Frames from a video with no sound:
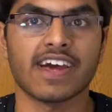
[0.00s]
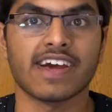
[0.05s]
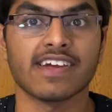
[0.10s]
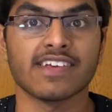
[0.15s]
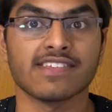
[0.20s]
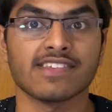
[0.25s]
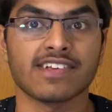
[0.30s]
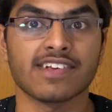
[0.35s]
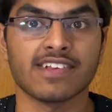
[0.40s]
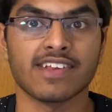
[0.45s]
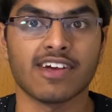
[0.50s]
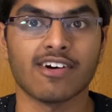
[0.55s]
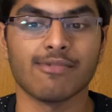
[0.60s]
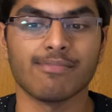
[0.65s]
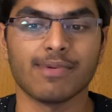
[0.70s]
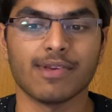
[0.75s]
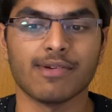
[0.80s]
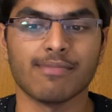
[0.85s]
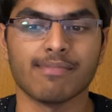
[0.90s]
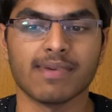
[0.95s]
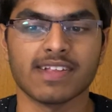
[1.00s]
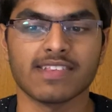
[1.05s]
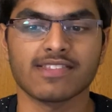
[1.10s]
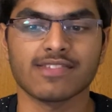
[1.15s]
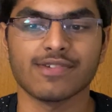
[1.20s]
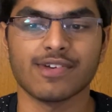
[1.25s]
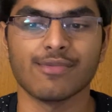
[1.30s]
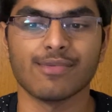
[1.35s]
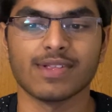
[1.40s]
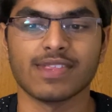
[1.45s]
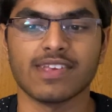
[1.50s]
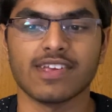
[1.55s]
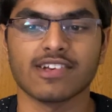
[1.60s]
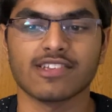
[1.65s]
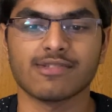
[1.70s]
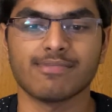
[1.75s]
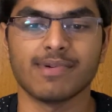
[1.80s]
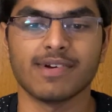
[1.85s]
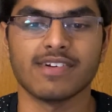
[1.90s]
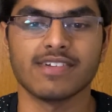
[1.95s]
as it can help you immensely with the
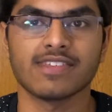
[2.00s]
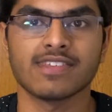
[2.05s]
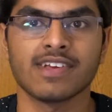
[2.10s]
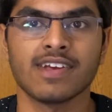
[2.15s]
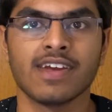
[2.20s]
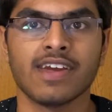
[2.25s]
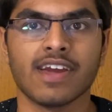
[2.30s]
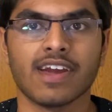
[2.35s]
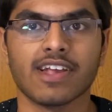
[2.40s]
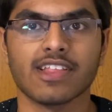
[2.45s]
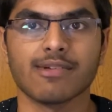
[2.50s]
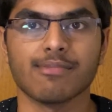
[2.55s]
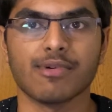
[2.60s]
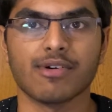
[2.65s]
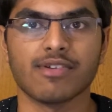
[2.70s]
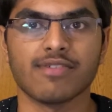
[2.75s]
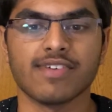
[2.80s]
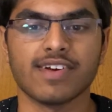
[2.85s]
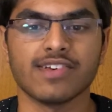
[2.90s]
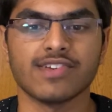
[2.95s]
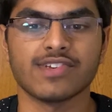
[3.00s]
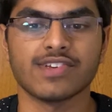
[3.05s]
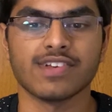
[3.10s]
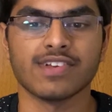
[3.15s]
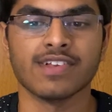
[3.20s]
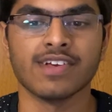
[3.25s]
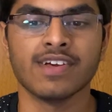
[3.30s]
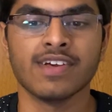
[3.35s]
experience and the motivation.